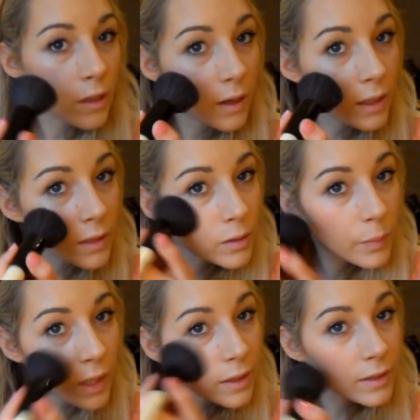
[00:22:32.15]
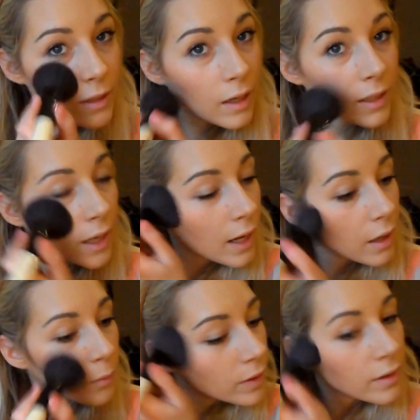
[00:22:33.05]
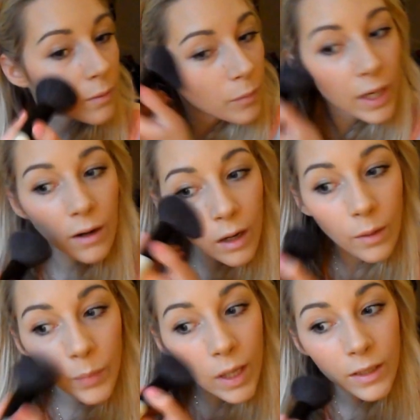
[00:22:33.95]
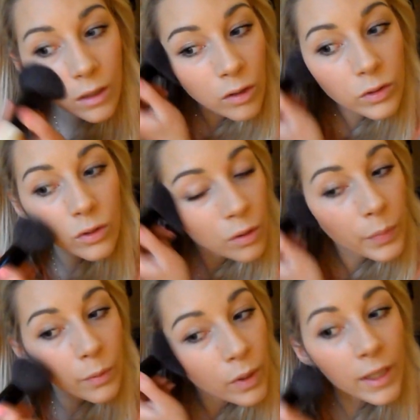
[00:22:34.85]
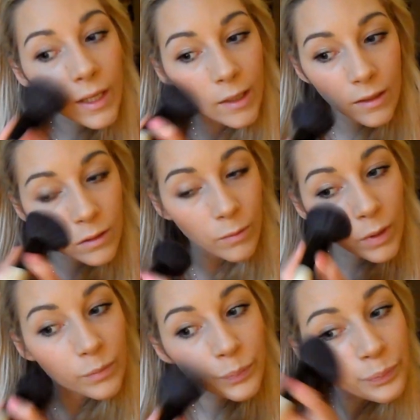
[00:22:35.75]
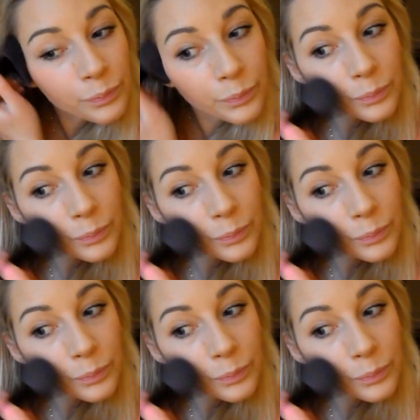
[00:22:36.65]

So I'm going to apply that slightly higher than where I applied a contour, but work it in as well,